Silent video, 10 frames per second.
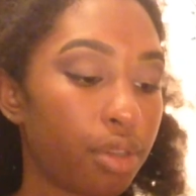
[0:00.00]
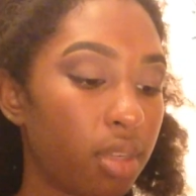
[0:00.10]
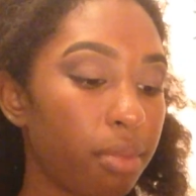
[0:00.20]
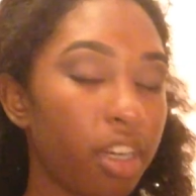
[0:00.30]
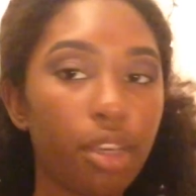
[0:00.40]

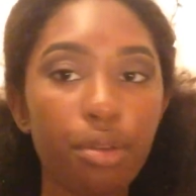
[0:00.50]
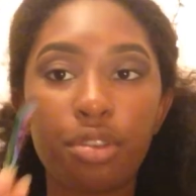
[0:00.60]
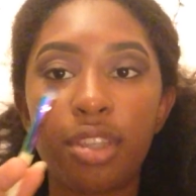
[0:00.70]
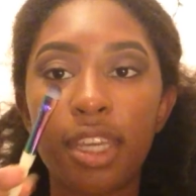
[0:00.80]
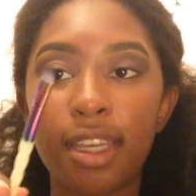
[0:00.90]
So I'm gonna
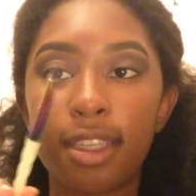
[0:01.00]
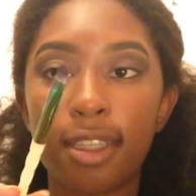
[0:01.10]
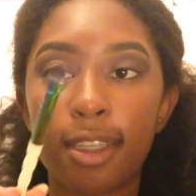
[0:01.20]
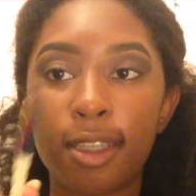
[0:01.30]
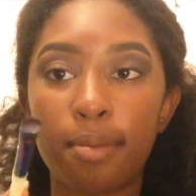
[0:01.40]
use
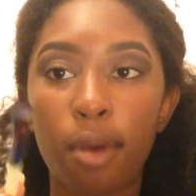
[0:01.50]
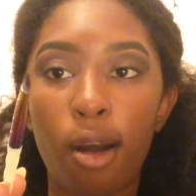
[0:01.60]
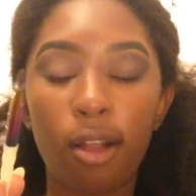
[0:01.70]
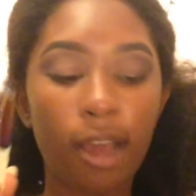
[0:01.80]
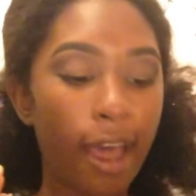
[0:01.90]
this
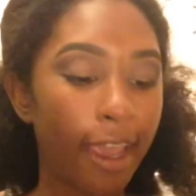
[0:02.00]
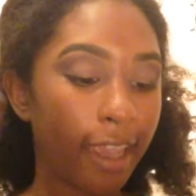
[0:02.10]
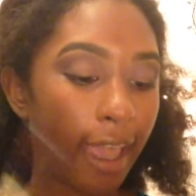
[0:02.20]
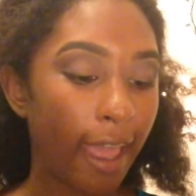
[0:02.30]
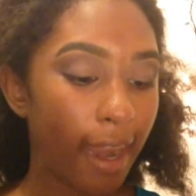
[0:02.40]
small guy
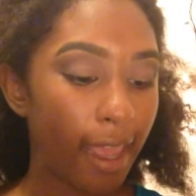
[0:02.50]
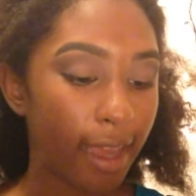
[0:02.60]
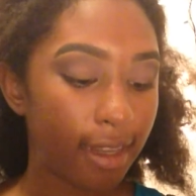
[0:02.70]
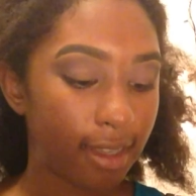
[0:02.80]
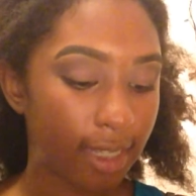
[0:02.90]
again
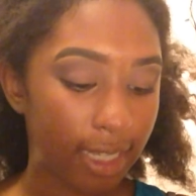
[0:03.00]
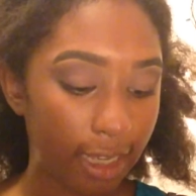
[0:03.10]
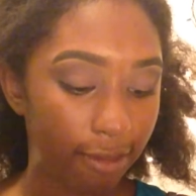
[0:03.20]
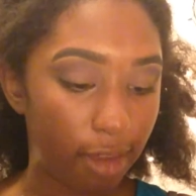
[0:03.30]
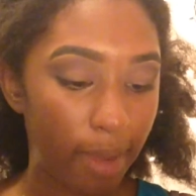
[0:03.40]
and
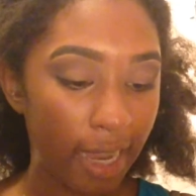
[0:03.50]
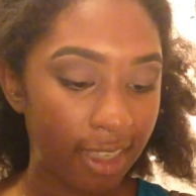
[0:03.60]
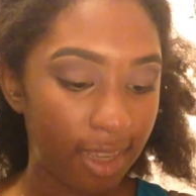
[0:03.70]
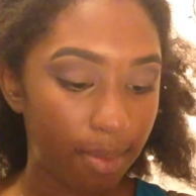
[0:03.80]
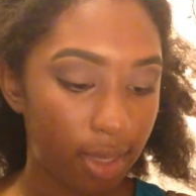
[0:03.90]
see if it
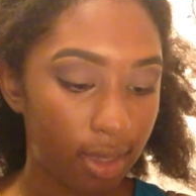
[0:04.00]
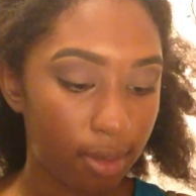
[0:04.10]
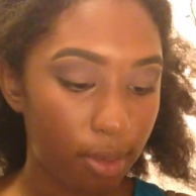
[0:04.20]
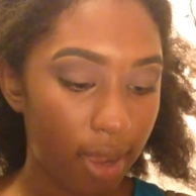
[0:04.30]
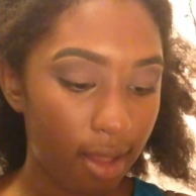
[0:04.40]
picks up
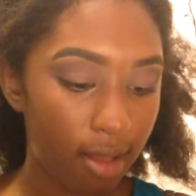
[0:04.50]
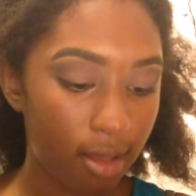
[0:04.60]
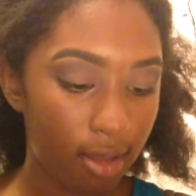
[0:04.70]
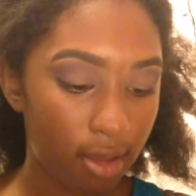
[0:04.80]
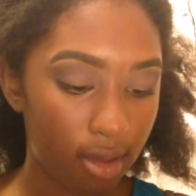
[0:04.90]
this well.
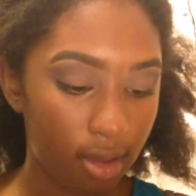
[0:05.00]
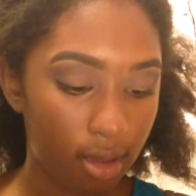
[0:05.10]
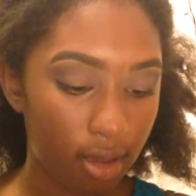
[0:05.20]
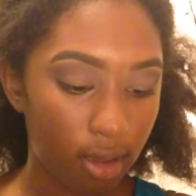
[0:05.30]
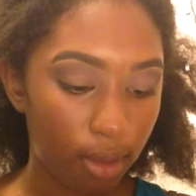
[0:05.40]

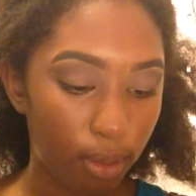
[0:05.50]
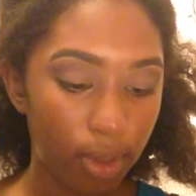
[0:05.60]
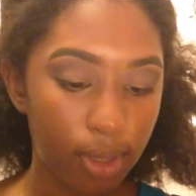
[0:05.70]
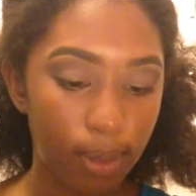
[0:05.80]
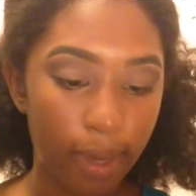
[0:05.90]

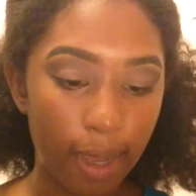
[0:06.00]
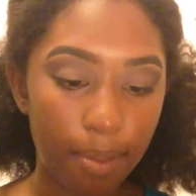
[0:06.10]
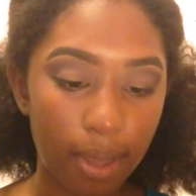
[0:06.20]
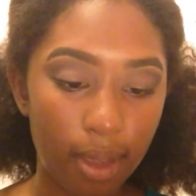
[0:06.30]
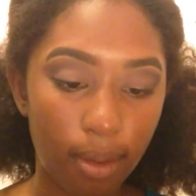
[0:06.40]
One
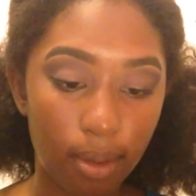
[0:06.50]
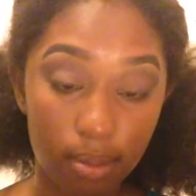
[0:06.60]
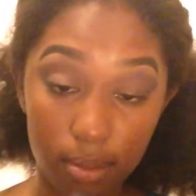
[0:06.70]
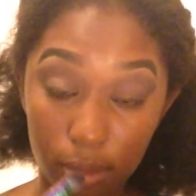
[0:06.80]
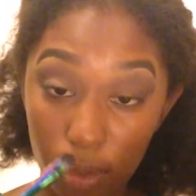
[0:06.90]
swipe.
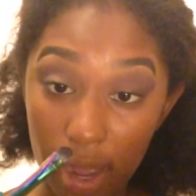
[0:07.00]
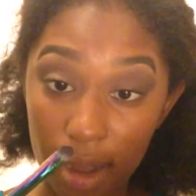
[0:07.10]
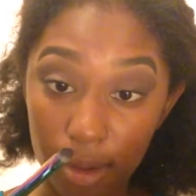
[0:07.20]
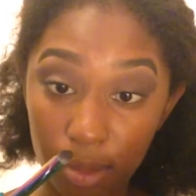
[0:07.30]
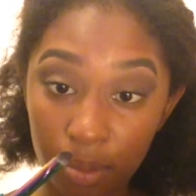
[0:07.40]

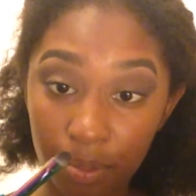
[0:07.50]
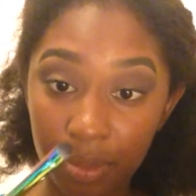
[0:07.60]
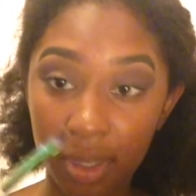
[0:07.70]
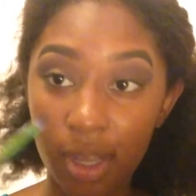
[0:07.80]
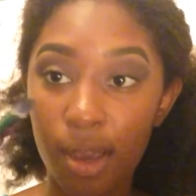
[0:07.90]
Wow.
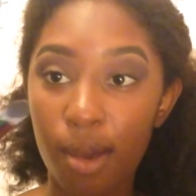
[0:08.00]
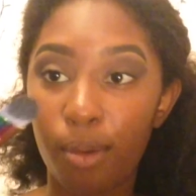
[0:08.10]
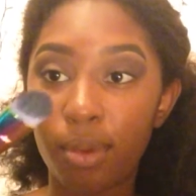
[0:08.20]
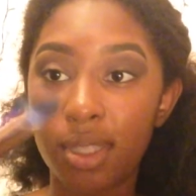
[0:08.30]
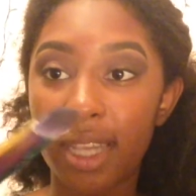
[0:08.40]

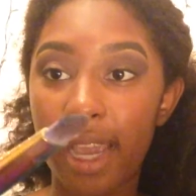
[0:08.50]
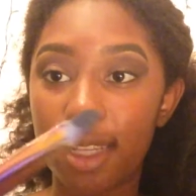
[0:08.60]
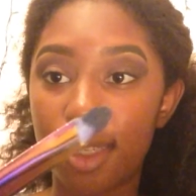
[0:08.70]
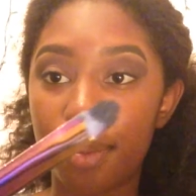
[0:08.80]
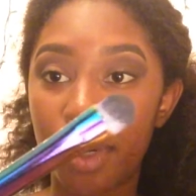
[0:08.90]
Once again,
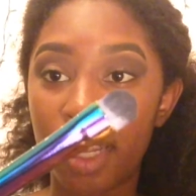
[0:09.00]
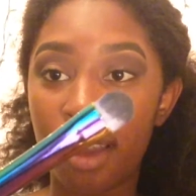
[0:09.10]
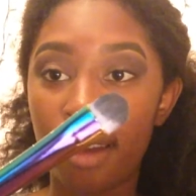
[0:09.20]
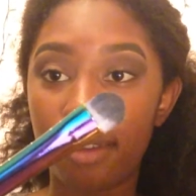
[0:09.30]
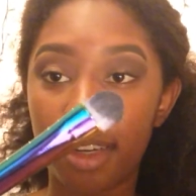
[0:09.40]
it's pretty
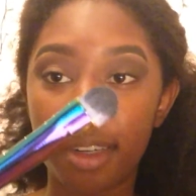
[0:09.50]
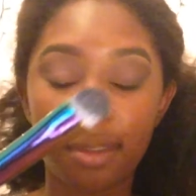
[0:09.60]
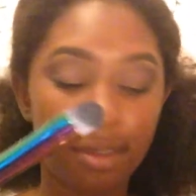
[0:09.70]
covered.